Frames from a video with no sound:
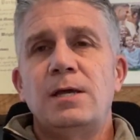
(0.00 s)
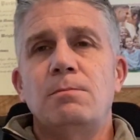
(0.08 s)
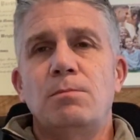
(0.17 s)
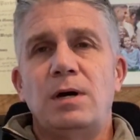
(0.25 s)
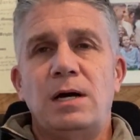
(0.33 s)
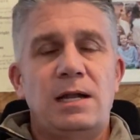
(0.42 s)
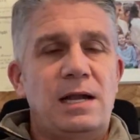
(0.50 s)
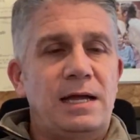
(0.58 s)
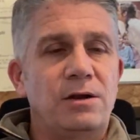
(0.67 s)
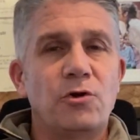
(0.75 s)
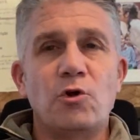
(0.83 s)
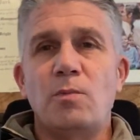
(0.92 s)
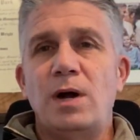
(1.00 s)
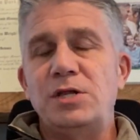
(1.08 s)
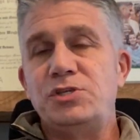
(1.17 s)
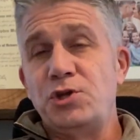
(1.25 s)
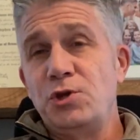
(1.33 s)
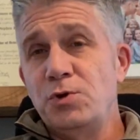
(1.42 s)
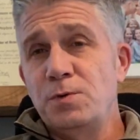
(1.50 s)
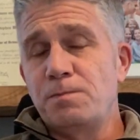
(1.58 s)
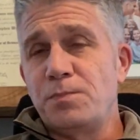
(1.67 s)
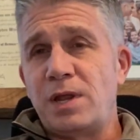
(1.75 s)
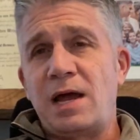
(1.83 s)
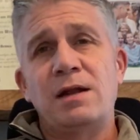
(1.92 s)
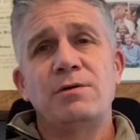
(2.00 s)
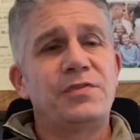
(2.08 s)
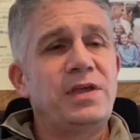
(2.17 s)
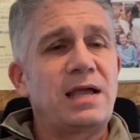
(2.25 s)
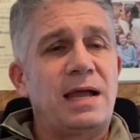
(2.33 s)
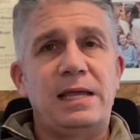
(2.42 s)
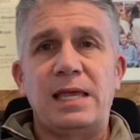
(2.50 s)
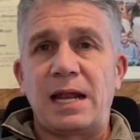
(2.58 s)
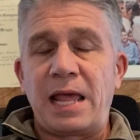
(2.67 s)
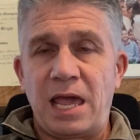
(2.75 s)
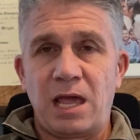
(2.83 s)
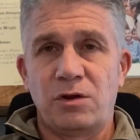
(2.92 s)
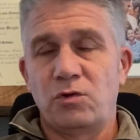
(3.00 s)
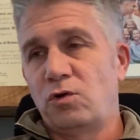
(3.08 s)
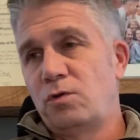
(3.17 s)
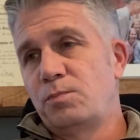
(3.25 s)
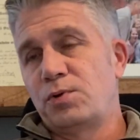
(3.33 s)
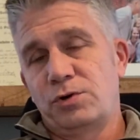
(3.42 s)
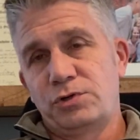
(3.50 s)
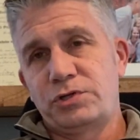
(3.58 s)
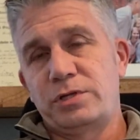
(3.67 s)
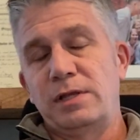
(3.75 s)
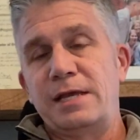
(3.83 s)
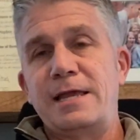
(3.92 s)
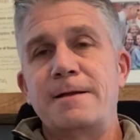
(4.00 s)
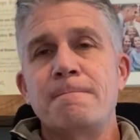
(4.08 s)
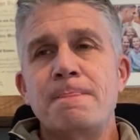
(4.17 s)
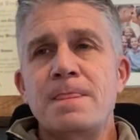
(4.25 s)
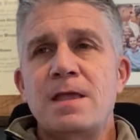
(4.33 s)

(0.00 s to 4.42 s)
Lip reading: But I don't know about you, but I don't think I can handle personally